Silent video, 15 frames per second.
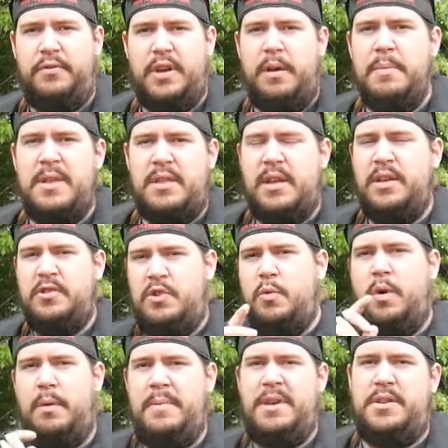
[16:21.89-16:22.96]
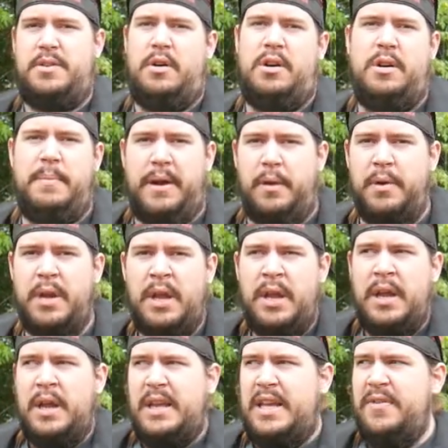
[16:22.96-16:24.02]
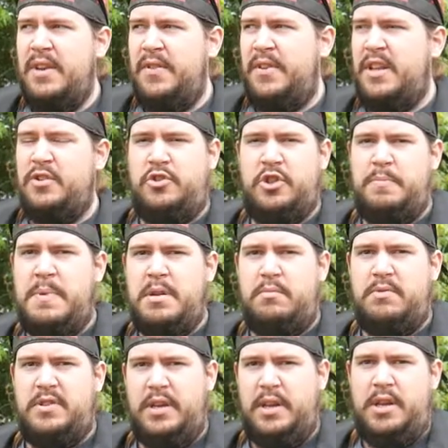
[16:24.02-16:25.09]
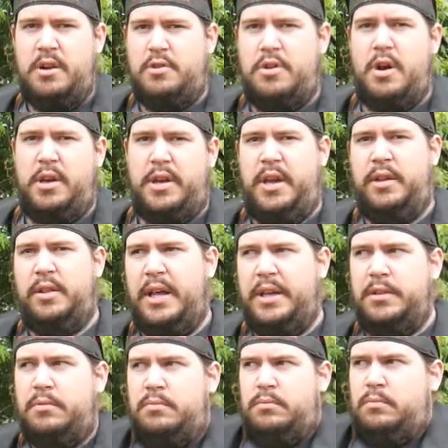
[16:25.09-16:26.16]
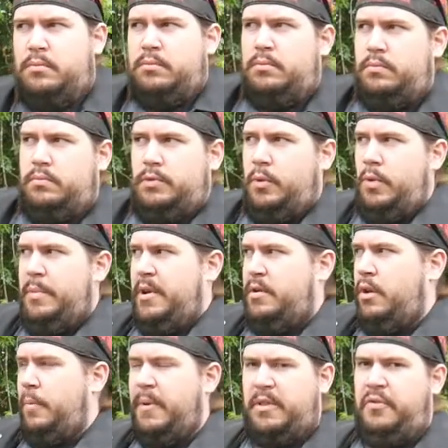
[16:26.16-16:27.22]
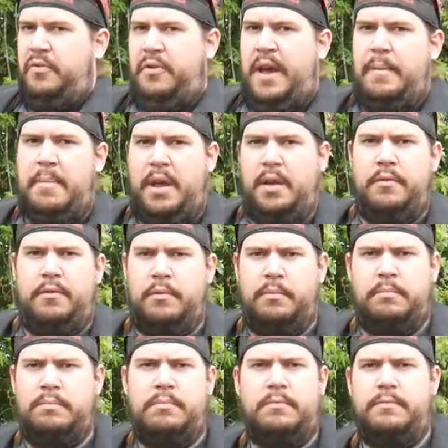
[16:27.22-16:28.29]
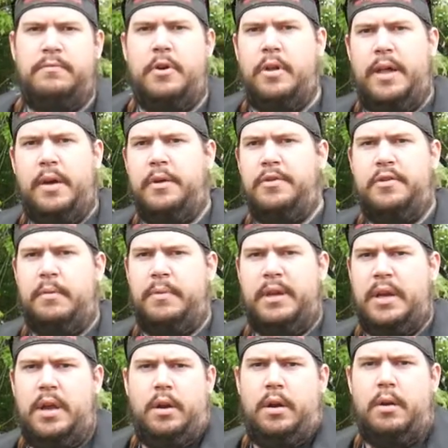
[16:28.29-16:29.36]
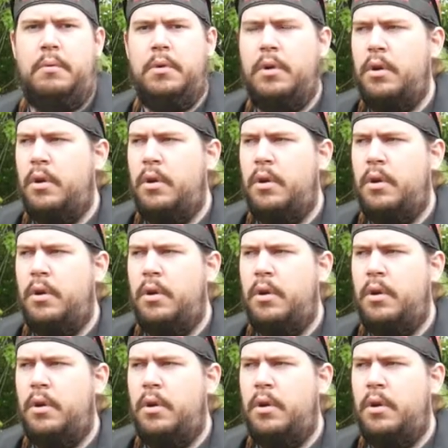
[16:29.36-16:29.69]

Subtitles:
Tell me things you want me to talk about. Even if it is just me sitting here talking, like, you want me to talk about the Fat Man from Fallout or something? I don't know.